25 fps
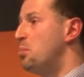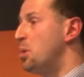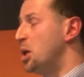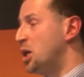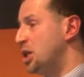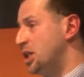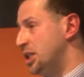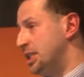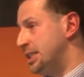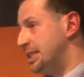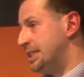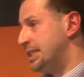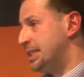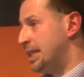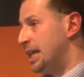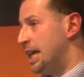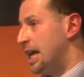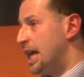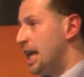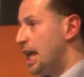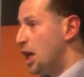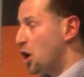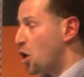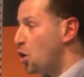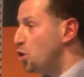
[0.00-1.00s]
Because
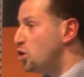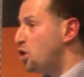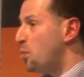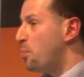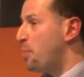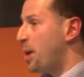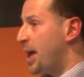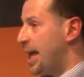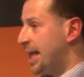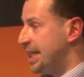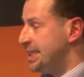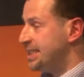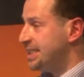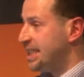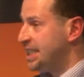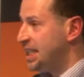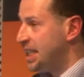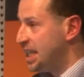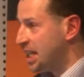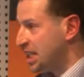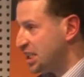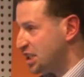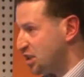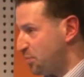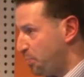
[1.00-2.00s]
it all depends on
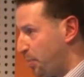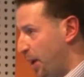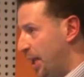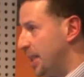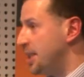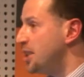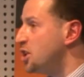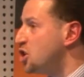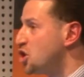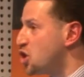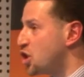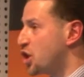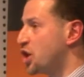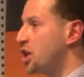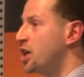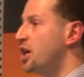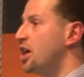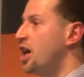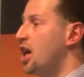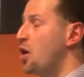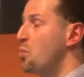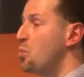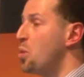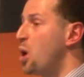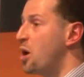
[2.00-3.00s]
the expenditure
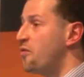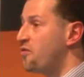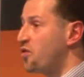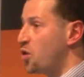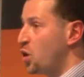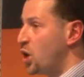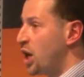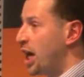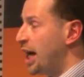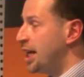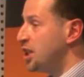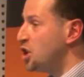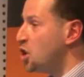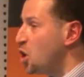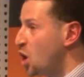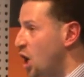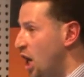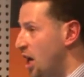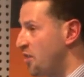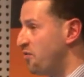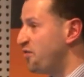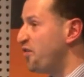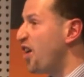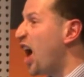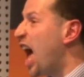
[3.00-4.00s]
and whether or not you
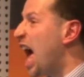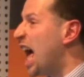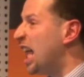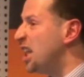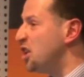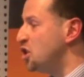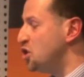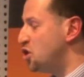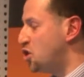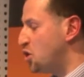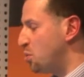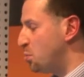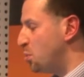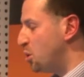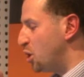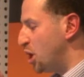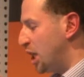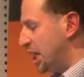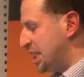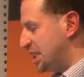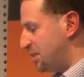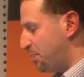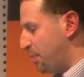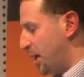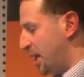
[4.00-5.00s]
have eligible
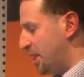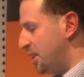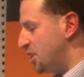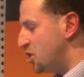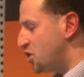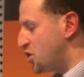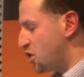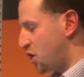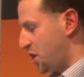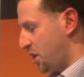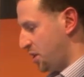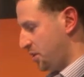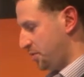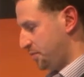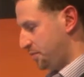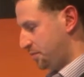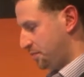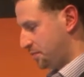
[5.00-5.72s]
expenditure.